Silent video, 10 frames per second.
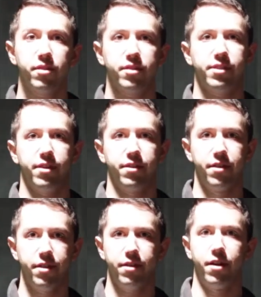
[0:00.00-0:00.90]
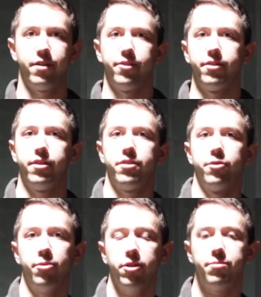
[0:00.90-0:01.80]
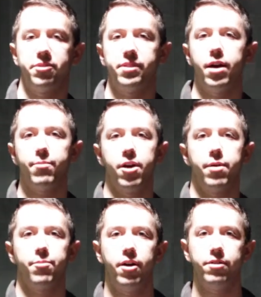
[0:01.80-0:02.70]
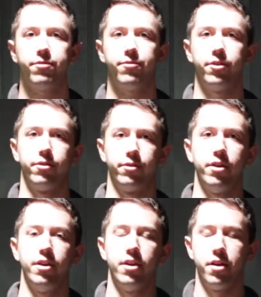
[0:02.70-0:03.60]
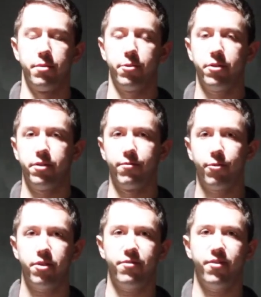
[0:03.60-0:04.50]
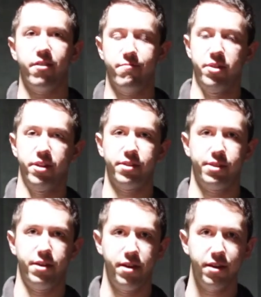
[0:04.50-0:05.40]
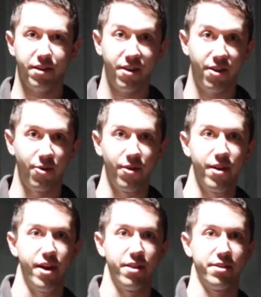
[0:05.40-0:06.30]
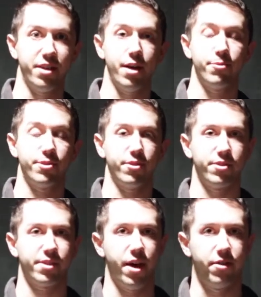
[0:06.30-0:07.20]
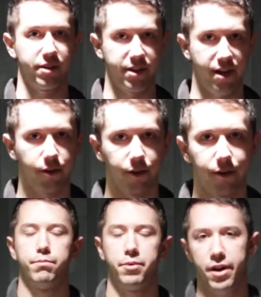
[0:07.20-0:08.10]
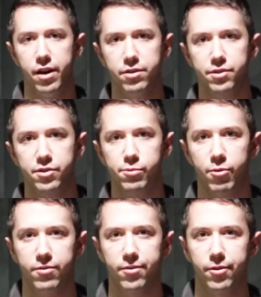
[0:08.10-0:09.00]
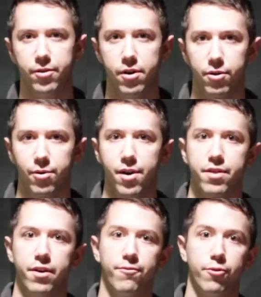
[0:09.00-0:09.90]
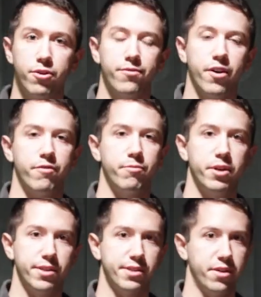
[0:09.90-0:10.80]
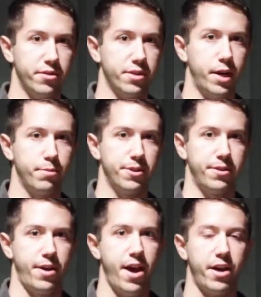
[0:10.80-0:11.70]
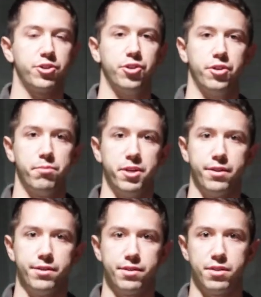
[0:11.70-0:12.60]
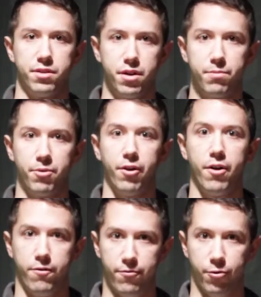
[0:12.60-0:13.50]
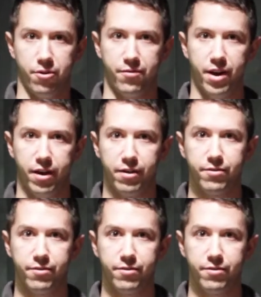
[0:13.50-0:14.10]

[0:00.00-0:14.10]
lasagna in the oven, you pull up a timer app on your phone and put in 45 minutes, hit go, and the timer starts counting down. But how does your smartphone know that 45 minutes that you typed in actually means the number 45?